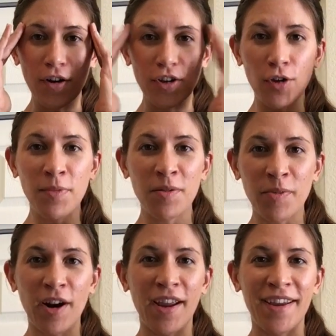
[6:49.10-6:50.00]
human
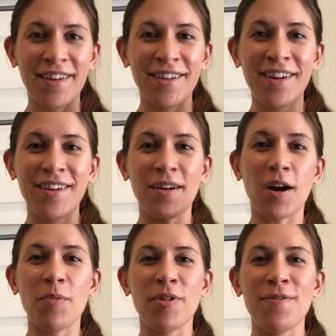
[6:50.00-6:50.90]
brain,
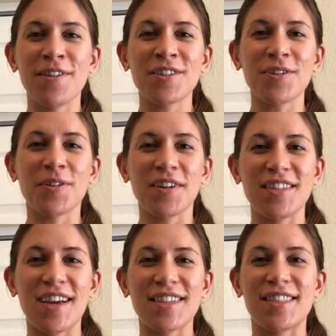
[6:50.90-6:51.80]
our prefrontal
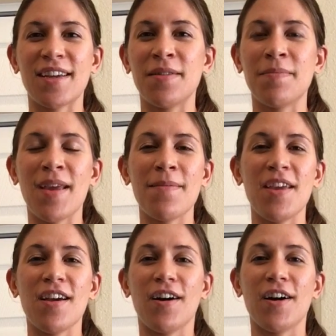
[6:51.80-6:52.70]
cortex, than
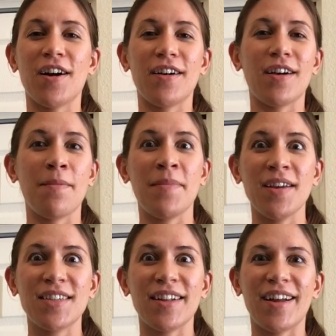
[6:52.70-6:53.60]
maybe our
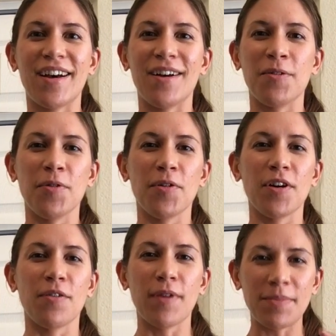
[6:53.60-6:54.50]
amygdala
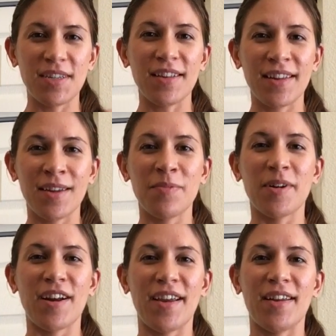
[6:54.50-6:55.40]
or reptilian
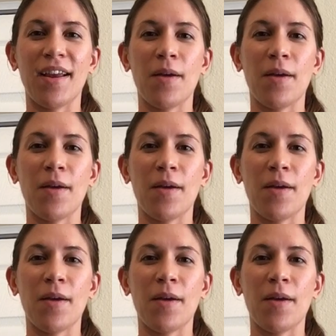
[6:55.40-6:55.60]
brain.